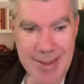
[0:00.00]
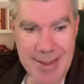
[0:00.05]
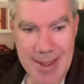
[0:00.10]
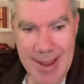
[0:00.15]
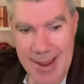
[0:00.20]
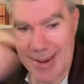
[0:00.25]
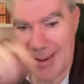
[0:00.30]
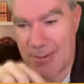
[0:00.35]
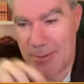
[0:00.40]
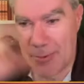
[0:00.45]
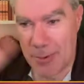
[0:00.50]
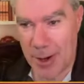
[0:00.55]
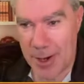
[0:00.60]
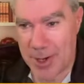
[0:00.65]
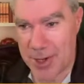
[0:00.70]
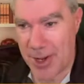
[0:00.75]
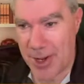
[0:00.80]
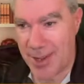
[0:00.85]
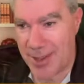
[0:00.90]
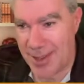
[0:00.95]
that
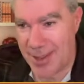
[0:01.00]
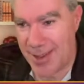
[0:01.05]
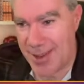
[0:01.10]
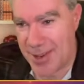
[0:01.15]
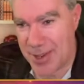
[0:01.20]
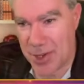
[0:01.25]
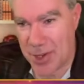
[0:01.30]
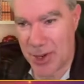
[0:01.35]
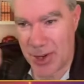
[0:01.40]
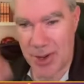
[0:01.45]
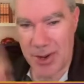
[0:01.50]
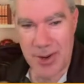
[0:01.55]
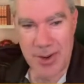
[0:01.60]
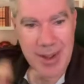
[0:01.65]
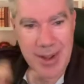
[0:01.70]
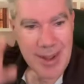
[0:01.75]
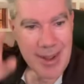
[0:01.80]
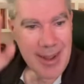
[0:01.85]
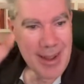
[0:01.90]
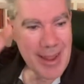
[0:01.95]
watching this show,
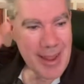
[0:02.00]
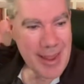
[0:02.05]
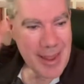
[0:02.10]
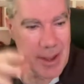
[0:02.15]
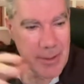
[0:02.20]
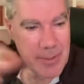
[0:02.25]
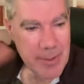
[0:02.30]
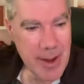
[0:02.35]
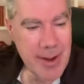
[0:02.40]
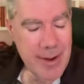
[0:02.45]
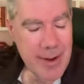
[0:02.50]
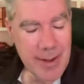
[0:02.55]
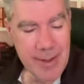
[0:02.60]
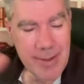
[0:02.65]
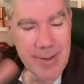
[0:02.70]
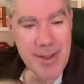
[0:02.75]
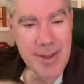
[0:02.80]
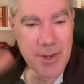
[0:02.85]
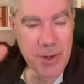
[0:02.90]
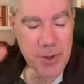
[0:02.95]
that many
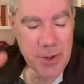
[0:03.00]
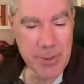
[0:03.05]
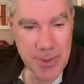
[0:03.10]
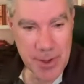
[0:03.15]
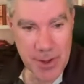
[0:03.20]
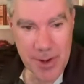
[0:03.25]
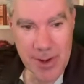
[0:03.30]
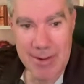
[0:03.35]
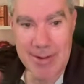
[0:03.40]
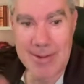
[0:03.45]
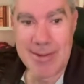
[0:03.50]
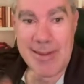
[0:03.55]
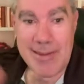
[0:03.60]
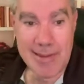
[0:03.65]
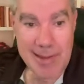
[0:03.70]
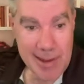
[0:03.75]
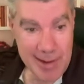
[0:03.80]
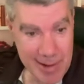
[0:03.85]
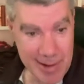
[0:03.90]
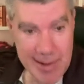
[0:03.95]
of these
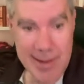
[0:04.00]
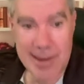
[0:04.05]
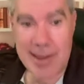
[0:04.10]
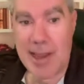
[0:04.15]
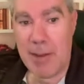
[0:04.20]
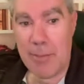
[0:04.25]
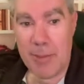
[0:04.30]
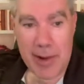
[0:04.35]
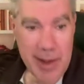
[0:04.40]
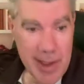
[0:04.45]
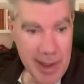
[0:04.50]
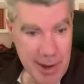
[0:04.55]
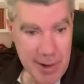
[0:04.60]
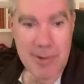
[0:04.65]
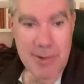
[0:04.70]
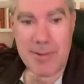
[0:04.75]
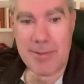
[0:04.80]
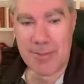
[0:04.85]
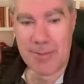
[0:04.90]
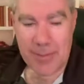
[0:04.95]
cryptocurrencies that are coming
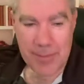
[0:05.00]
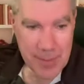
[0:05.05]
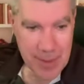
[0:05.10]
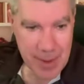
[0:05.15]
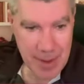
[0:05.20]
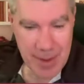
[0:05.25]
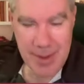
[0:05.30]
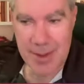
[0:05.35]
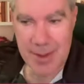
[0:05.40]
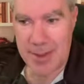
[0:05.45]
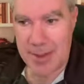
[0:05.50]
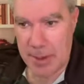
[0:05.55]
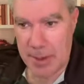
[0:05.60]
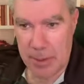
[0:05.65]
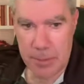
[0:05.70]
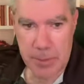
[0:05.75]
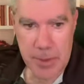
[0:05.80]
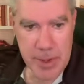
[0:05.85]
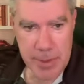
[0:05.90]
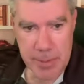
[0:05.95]
out, the
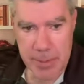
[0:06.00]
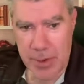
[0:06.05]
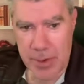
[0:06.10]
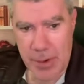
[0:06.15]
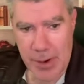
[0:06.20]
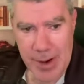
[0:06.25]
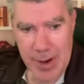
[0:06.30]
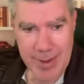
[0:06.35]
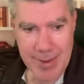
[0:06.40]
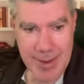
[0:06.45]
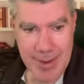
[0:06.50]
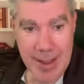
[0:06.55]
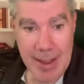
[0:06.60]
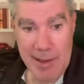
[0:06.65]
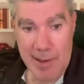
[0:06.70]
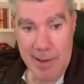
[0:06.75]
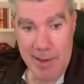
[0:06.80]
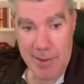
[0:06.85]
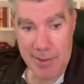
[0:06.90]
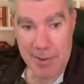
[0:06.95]
meme coins,
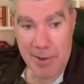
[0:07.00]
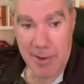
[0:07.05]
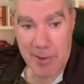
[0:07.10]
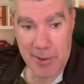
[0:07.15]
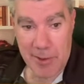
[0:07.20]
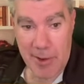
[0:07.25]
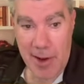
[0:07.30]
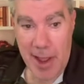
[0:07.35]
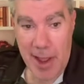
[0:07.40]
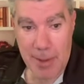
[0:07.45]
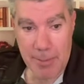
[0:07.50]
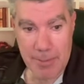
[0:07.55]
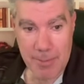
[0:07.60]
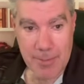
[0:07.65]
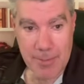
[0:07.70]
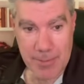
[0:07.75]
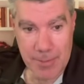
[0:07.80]
they're crap.